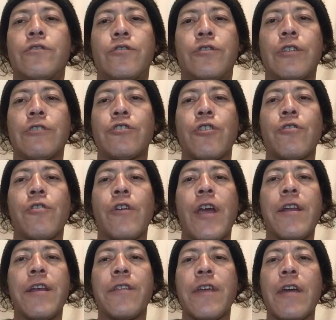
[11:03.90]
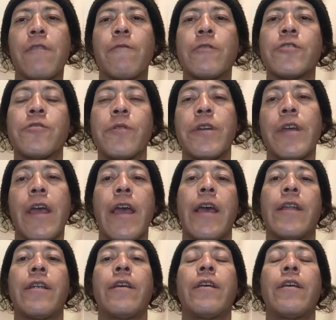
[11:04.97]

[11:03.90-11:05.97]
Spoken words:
the Joker 80th anniversary and